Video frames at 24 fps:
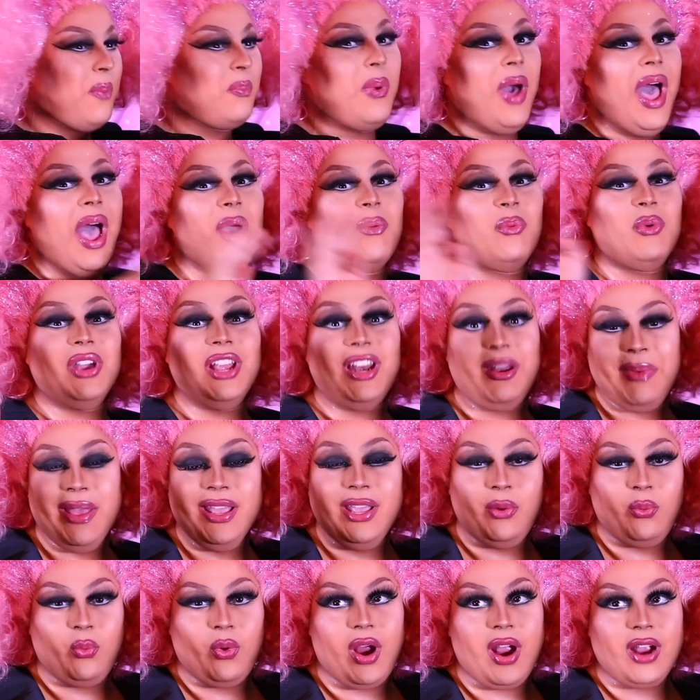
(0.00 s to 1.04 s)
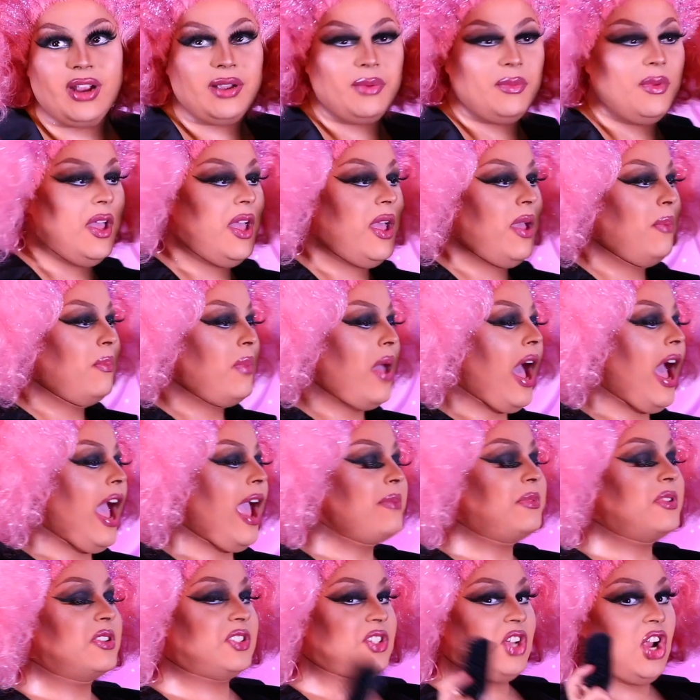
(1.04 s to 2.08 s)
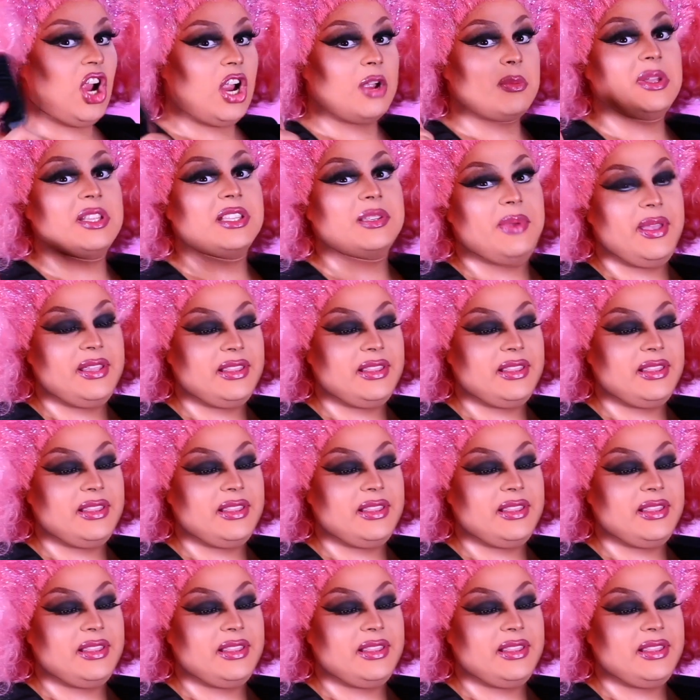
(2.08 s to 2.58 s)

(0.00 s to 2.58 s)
but we're gonna make it work. I'm determined to